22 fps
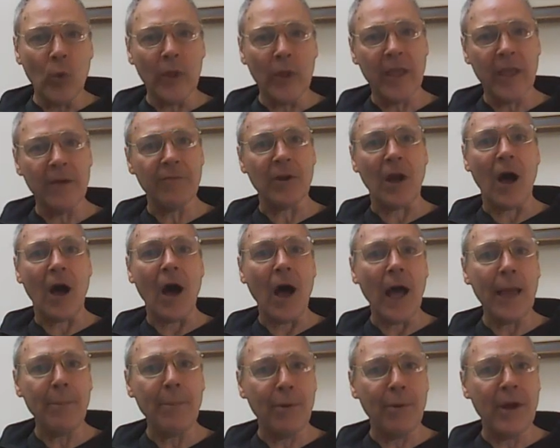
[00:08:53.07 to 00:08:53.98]
We'll give it a
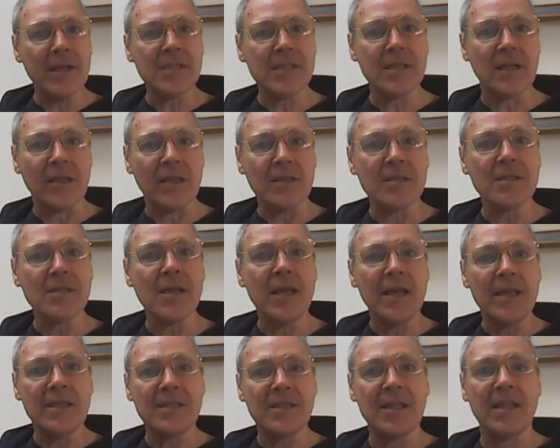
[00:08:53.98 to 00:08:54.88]
high
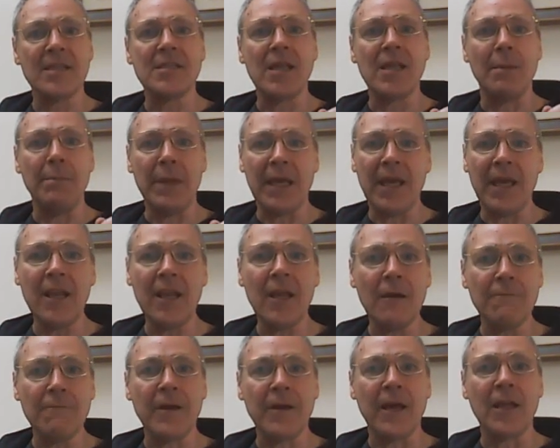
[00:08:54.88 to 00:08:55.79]
precedence since a
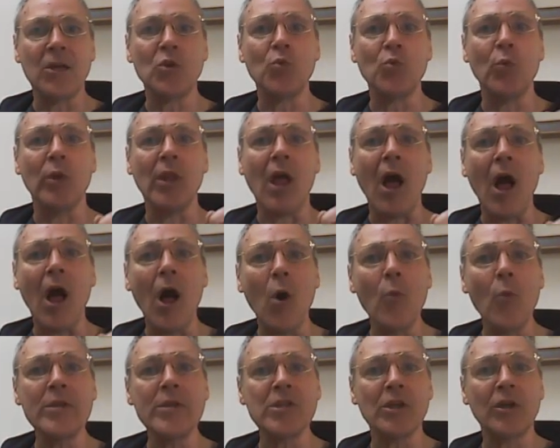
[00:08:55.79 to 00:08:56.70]
beginning event will
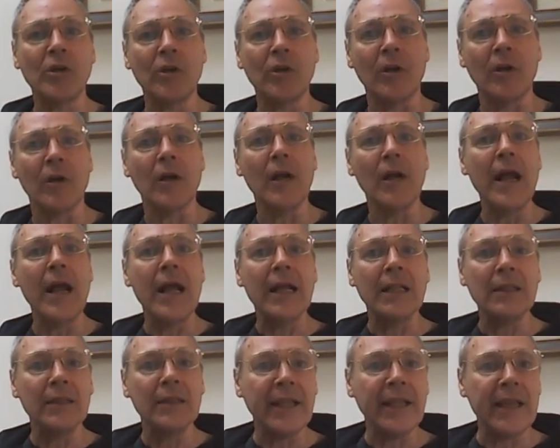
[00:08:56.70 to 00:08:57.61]
always occur
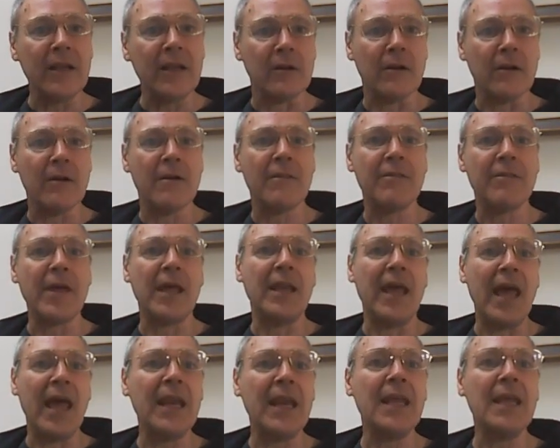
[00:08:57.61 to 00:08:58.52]
later
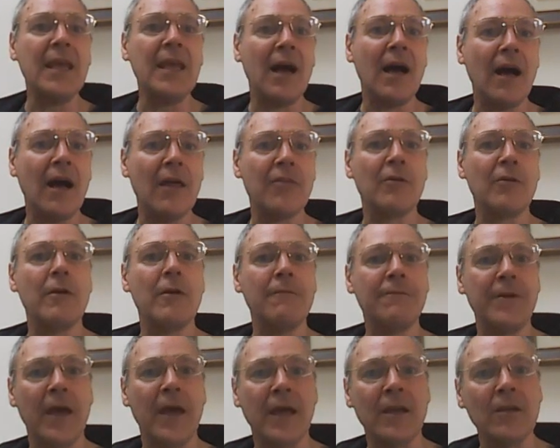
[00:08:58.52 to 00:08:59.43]
than any other
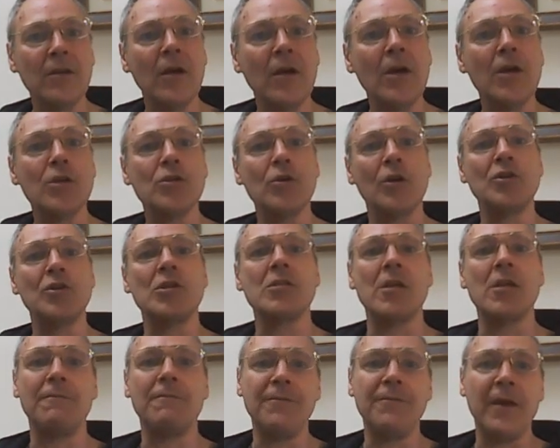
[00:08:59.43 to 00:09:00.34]
event, such
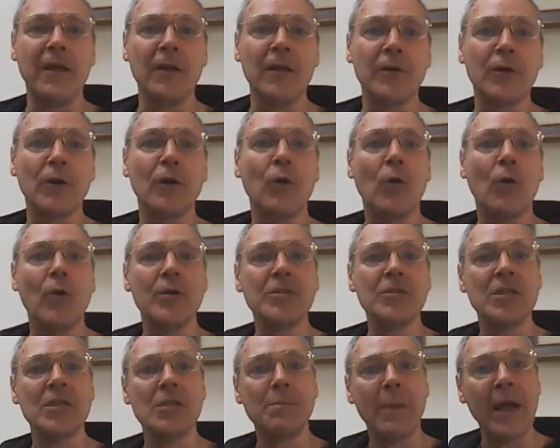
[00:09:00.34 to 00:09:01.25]
as a failure
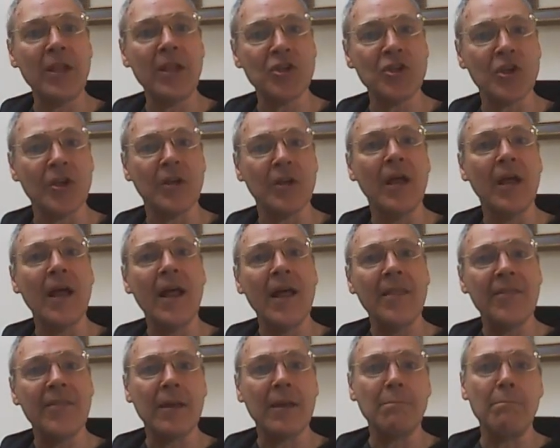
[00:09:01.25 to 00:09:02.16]
or suspension
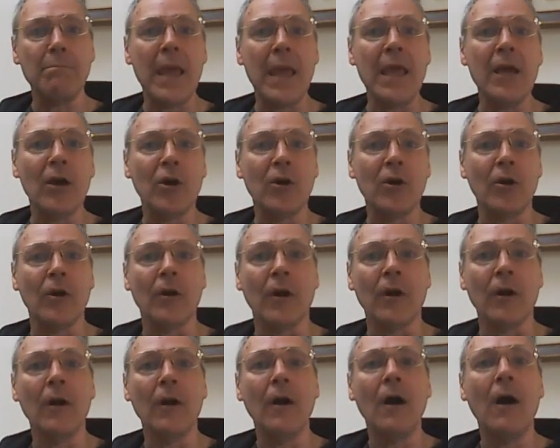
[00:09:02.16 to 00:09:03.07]
that may
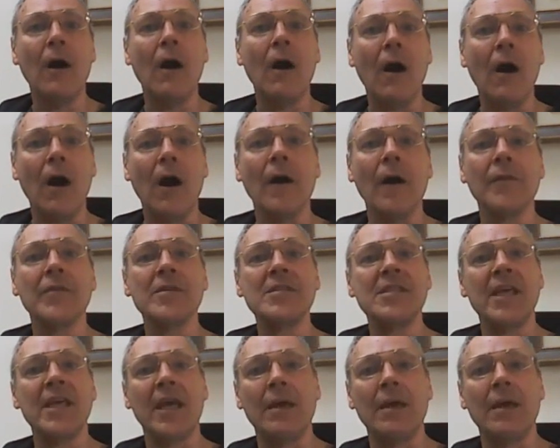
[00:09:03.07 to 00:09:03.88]
occur on the